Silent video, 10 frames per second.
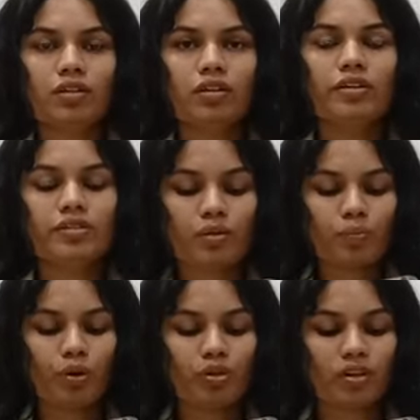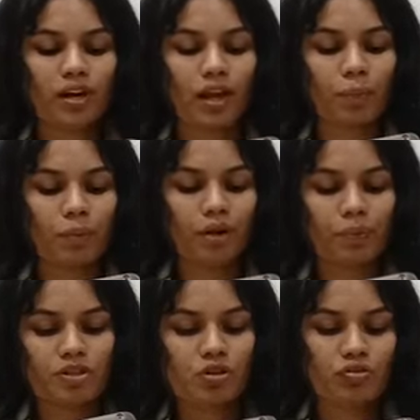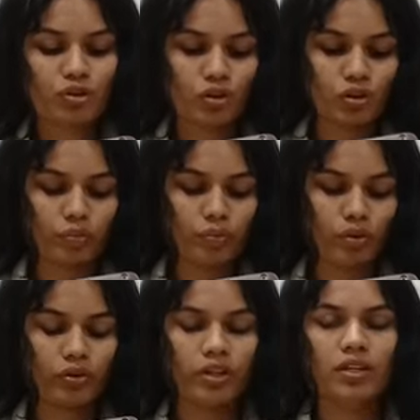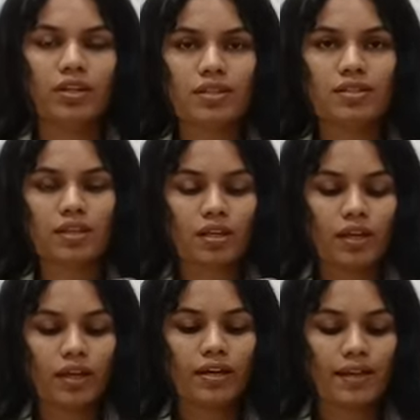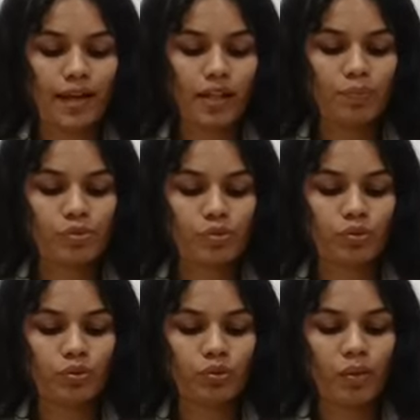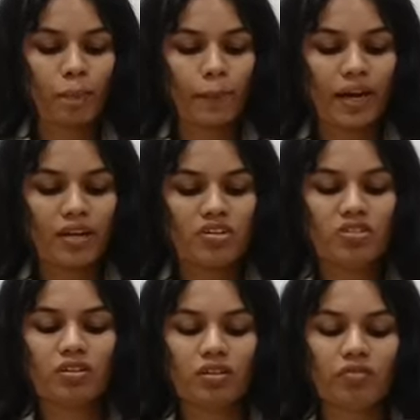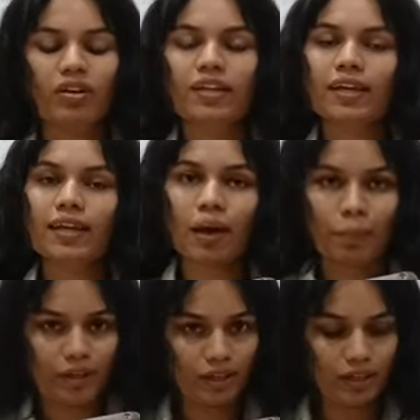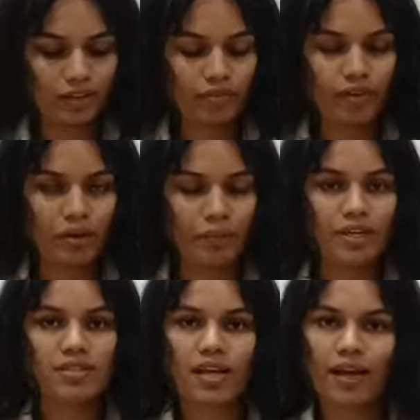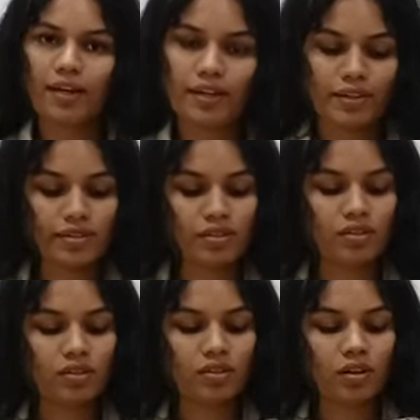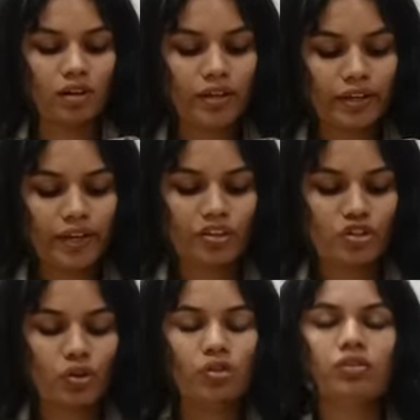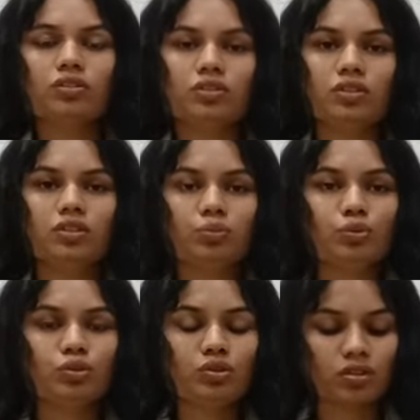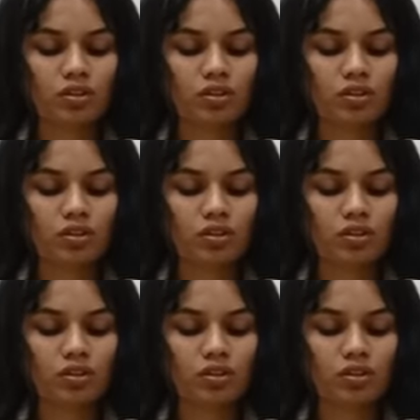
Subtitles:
it's important and purpose of short-term borrowing is it helps to manage the working capital requirements and needs. It ensures the smooth